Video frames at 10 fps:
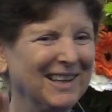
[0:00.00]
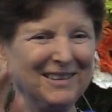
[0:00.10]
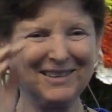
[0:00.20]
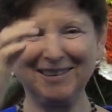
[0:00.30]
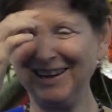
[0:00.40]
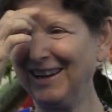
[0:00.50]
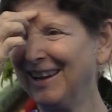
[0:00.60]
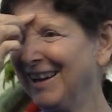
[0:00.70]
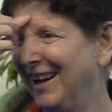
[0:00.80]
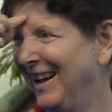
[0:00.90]
You know,
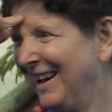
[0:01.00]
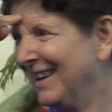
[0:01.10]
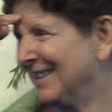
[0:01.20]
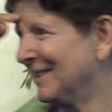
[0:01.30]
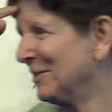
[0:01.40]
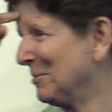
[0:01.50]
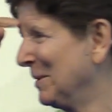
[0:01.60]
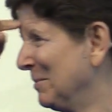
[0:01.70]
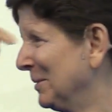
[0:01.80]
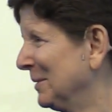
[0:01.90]
I and other
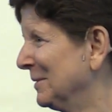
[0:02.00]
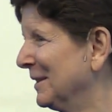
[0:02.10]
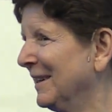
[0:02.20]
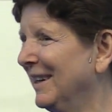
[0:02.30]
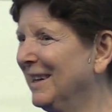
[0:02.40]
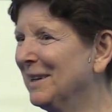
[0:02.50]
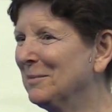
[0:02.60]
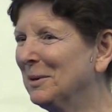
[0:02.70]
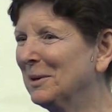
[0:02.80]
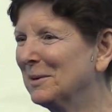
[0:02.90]
people of a
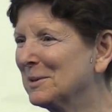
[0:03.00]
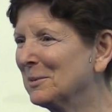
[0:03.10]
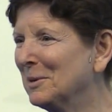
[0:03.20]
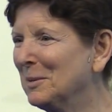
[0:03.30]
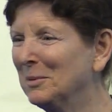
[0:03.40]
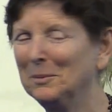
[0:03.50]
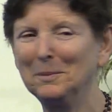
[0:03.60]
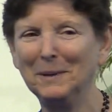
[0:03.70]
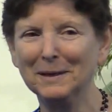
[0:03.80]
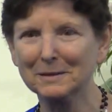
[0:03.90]
more cerebral
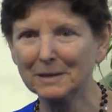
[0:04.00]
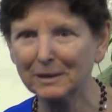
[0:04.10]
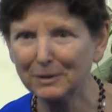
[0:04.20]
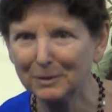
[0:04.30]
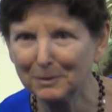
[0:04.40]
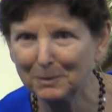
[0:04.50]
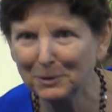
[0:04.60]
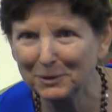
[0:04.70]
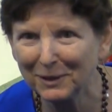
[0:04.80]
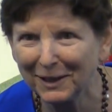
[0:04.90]
bent tended to
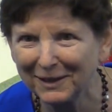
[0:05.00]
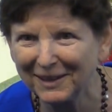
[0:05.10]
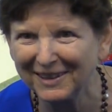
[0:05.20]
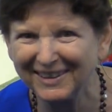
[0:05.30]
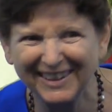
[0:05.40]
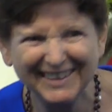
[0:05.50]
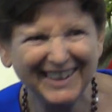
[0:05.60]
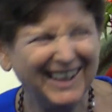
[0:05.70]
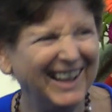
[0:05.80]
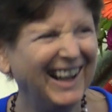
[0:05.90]
push like this.
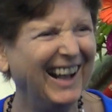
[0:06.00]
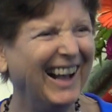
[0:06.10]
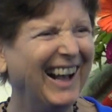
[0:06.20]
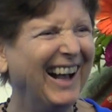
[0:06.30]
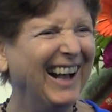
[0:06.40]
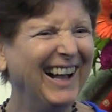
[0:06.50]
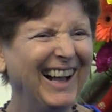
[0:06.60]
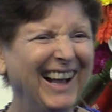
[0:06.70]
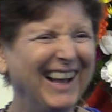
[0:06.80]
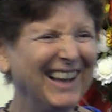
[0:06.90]

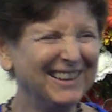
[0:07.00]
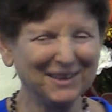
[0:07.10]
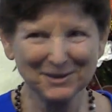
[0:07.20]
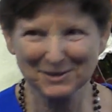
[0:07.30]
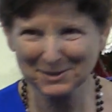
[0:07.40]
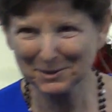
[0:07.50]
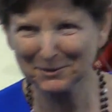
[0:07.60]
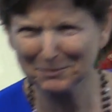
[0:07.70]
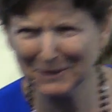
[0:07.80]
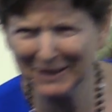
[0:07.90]
You know, you're just sort
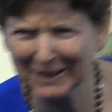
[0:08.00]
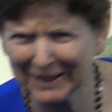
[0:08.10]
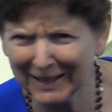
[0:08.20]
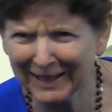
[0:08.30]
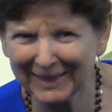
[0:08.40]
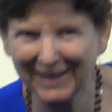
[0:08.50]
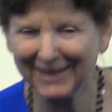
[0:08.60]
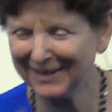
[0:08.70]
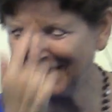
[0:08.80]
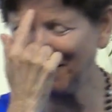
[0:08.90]
of meeting it like
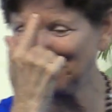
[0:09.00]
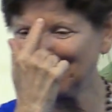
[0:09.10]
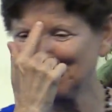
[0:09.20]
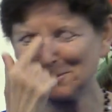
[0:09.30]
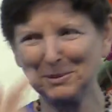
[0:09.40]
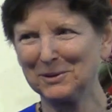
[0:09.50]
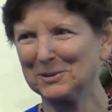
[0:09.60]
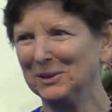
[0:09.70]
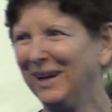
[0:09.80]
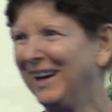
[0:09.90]
that, and not with the
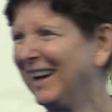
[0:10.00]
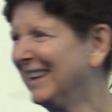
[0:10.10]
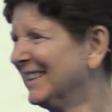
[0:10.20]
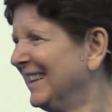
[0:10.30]
spiritual eye.